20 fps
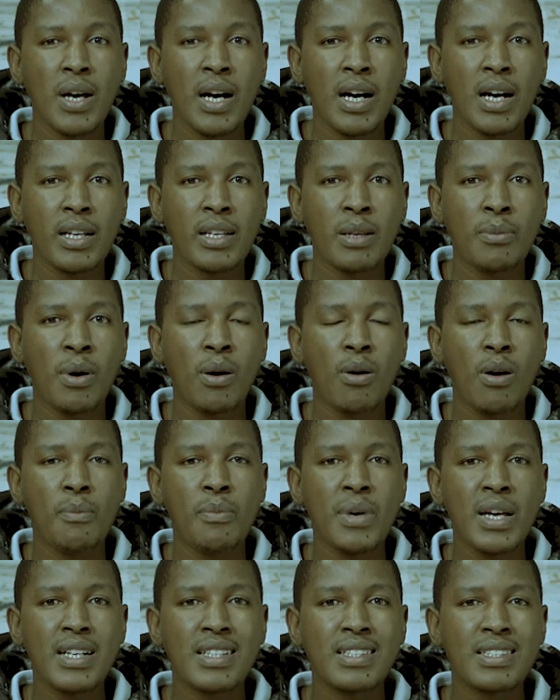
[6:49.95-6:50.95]
uh, the power
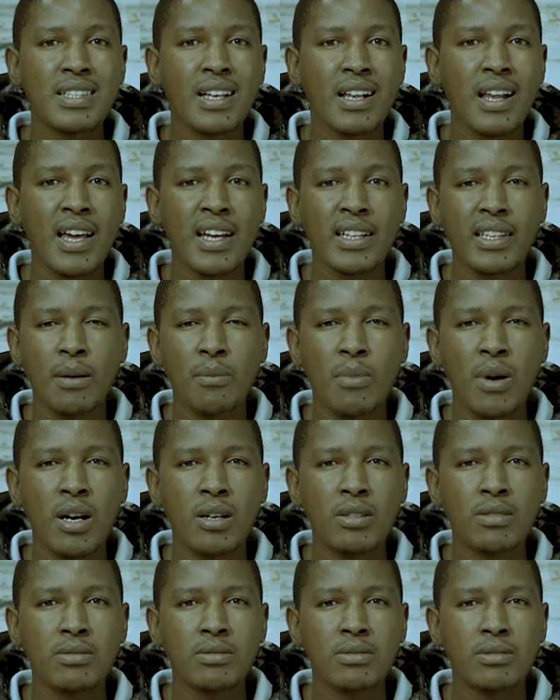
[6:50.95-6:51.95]
bank still had
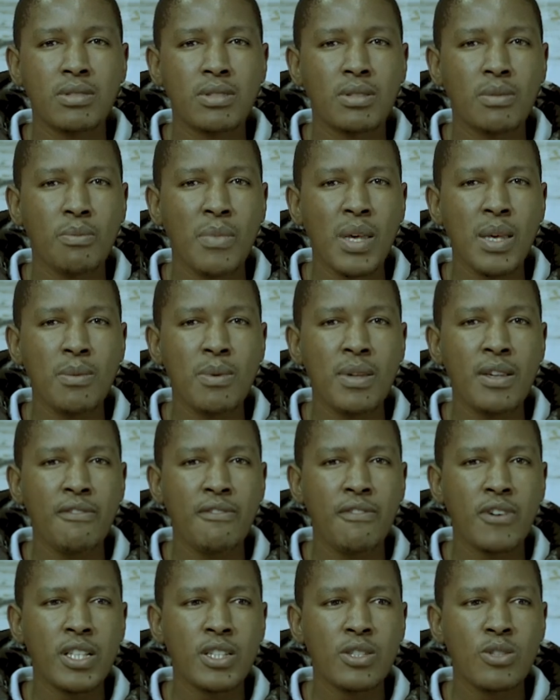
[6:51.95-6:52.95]
about maybe
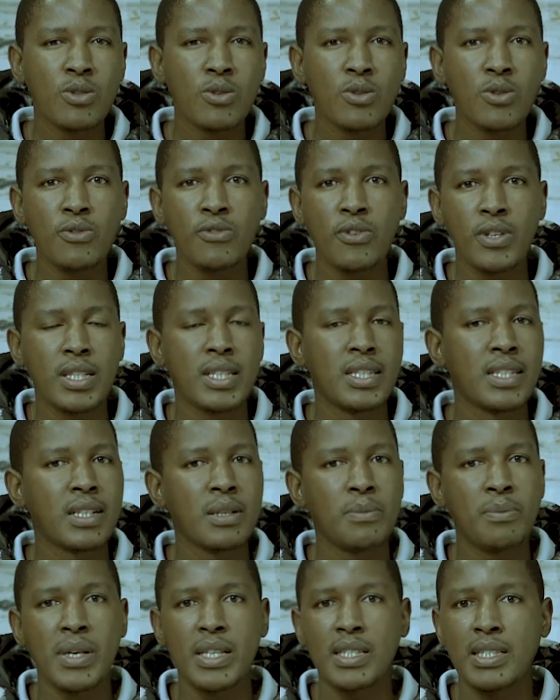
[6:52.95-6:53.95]
42
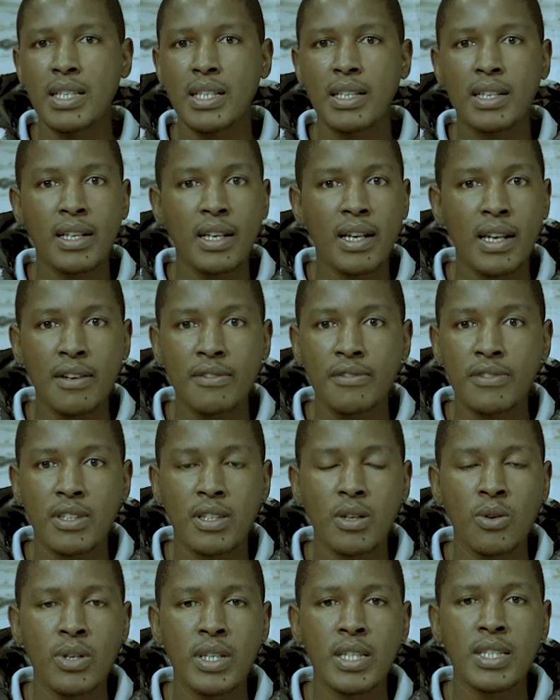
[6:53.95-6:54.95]
43 percent left on